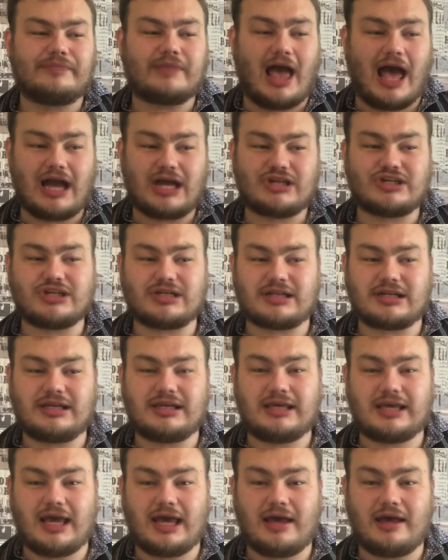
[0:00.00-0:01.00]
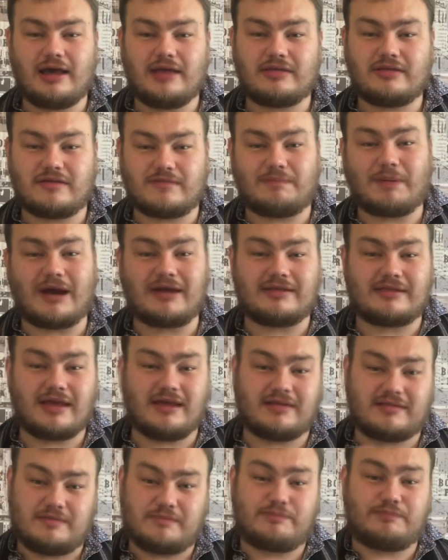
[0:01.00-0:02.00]
Actually, despite
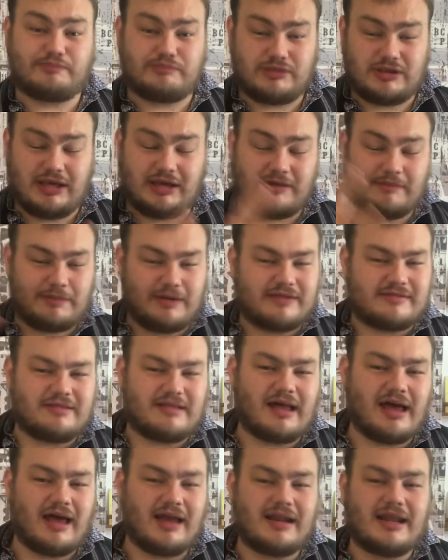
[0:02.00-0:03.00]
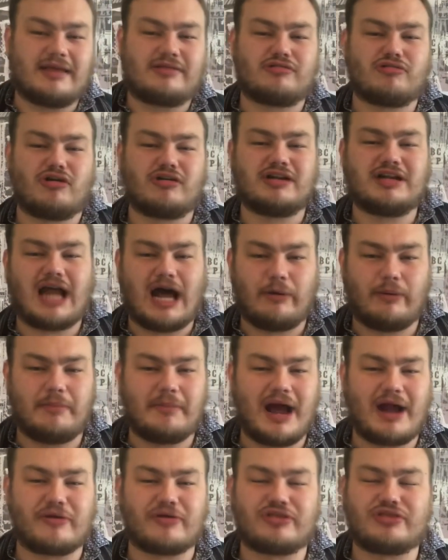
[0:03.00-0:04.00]
it taking place later on in our
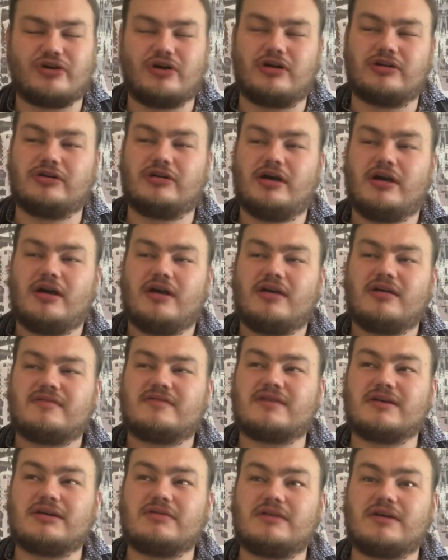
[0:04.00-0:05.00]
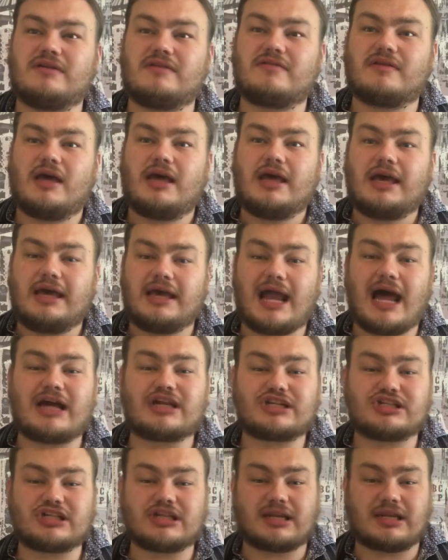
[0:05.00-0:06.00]
marathon series, it
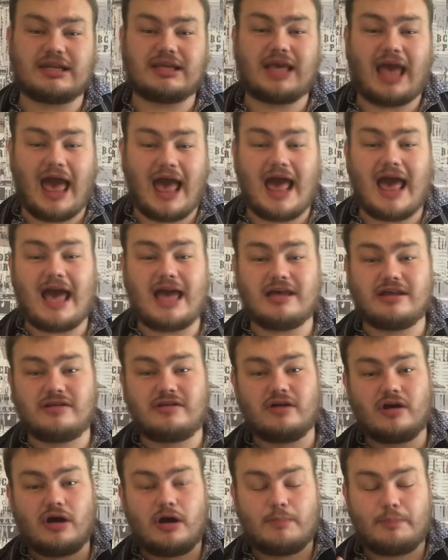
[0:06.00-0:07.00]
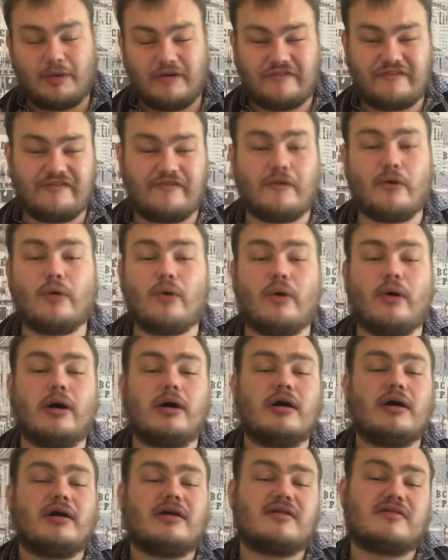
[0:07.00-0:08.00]
actually aired
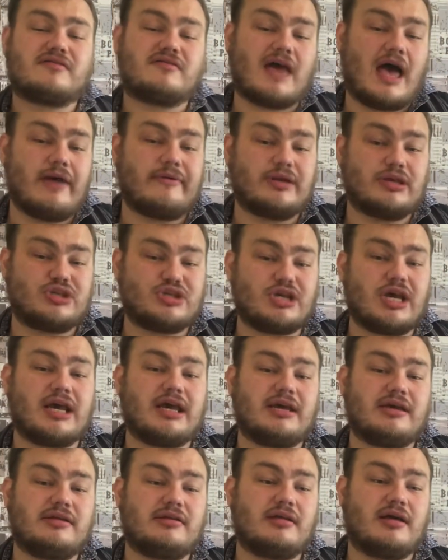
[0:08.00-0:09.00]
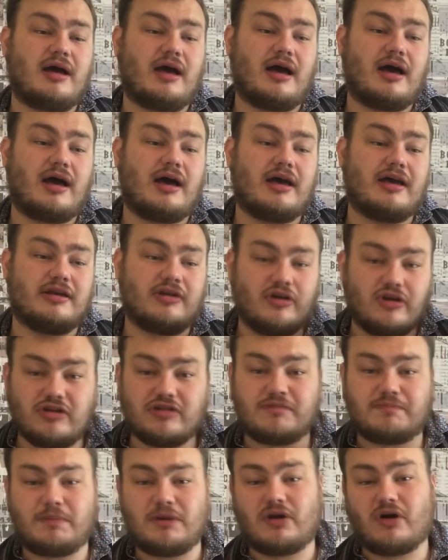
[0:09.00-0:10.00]
before Sarah Jane in her
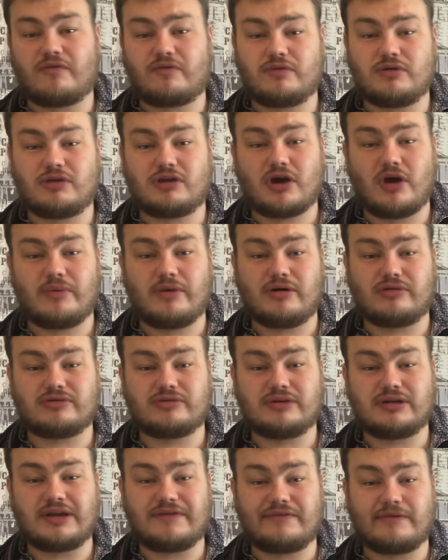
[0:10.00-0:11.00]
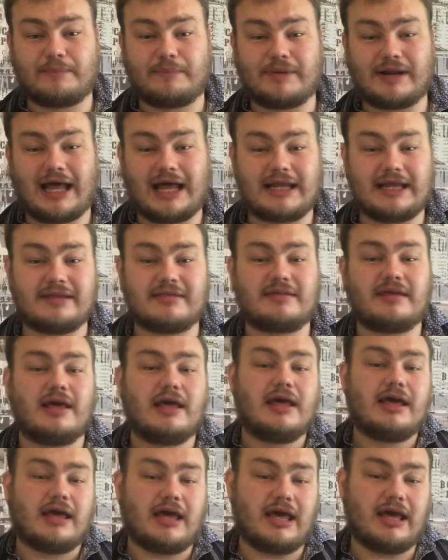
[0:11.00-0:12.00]
spin-off would go onto a different planet
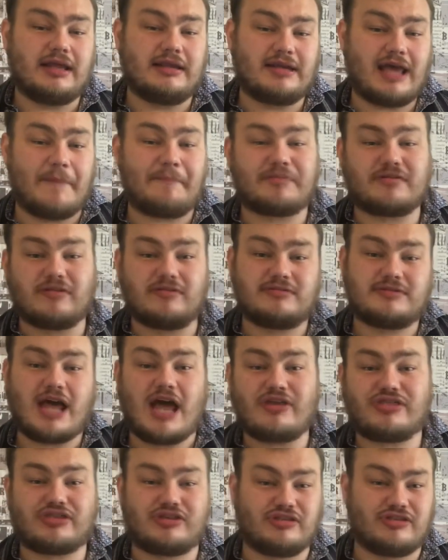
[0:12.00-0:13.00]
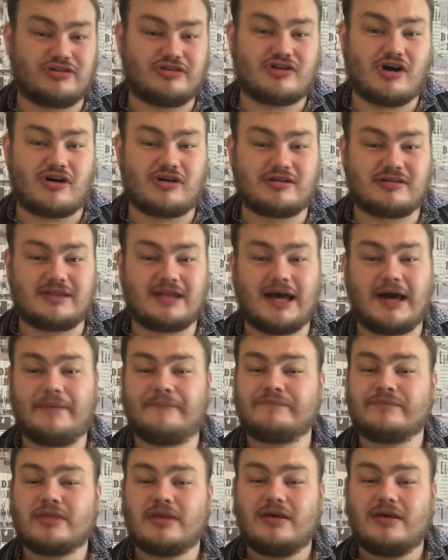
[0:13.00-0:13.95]
in the episode Death to the Doctor.